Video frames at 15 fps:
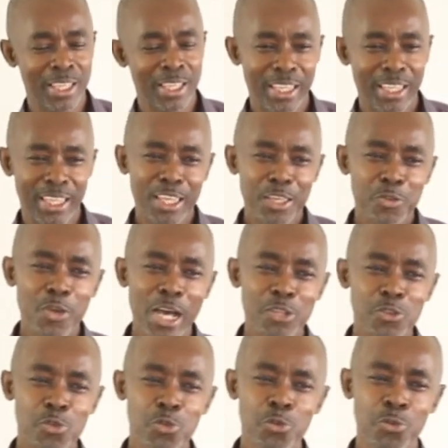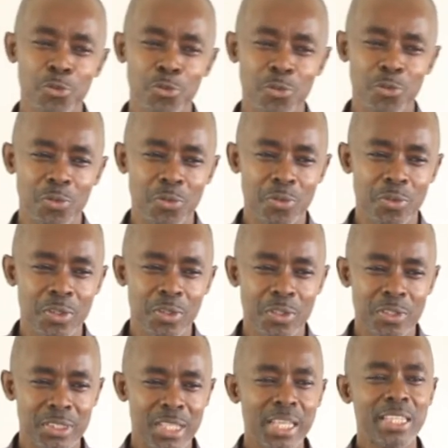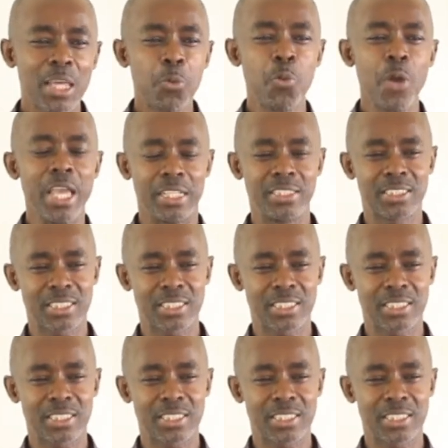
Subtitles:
If you are to take the weight